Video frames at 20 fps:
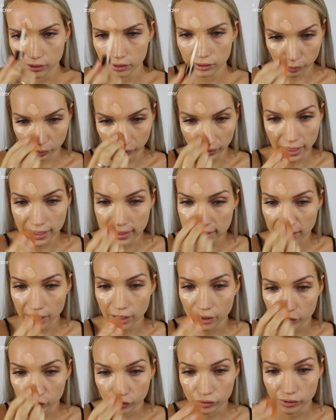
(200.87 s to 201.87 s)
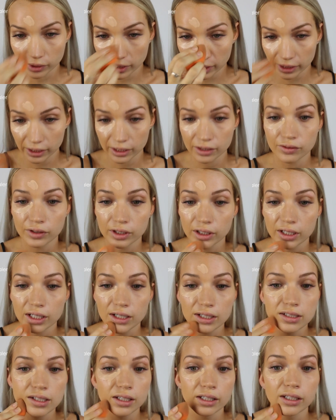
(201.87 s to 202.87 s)
It blends out really,
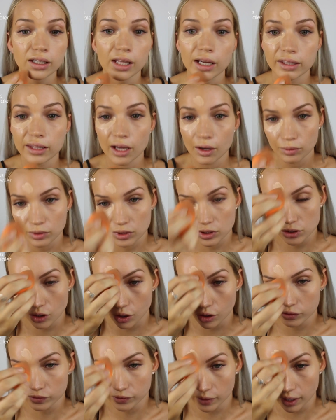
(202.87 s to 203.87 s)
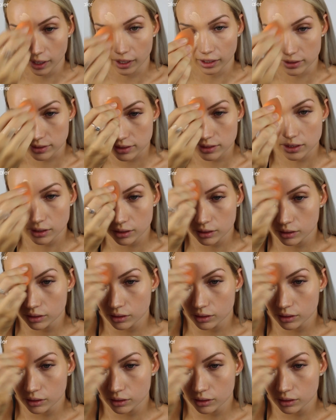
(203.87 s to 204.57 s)
really easily. Like, that was so fast.